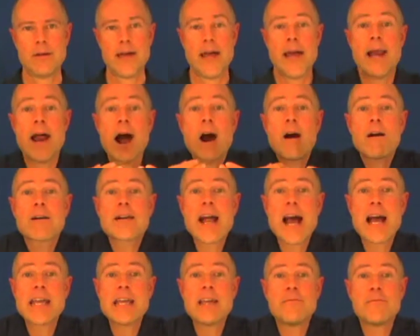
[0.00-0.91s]
In our
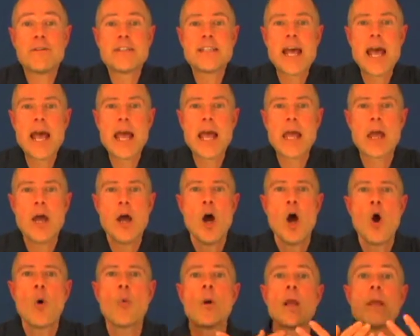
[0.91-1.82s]
naivete,
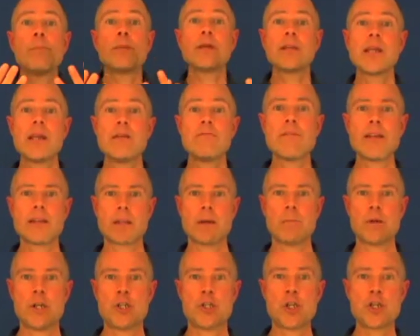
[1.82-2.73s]
we believe that
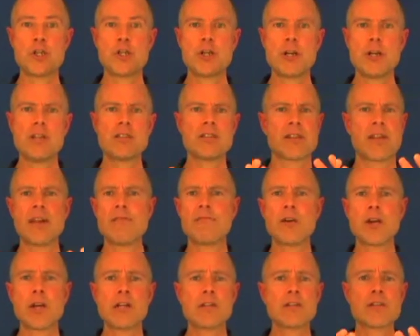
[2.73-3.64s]
the magician is
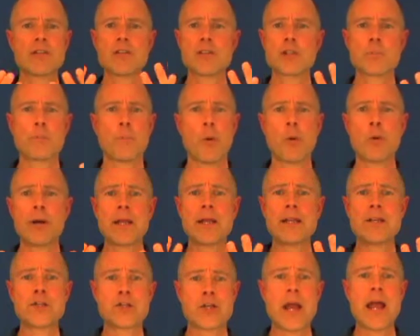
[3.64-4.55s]
giving us a
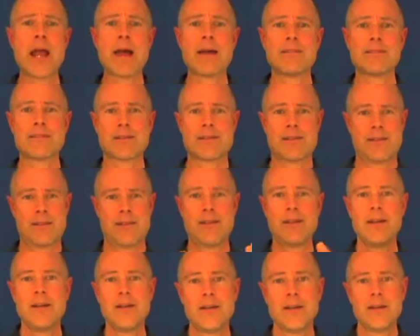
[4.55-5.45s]
sporting chance.
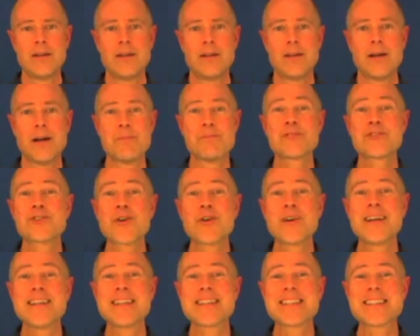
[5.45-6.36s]
I'm
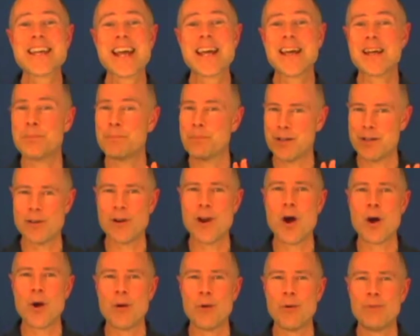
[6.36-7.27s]
sorry to say it, but
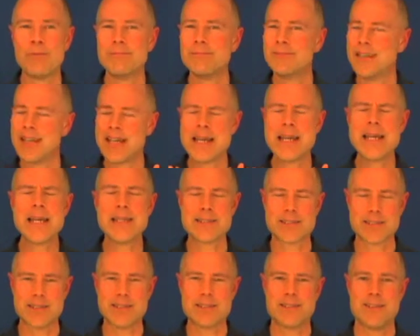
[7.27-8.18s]
no, he
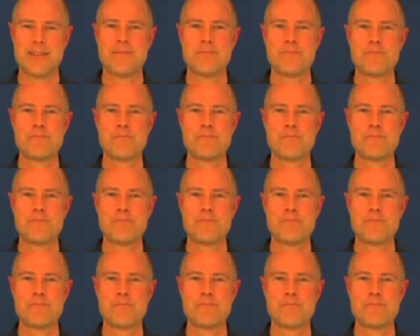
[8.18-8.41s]
isn't.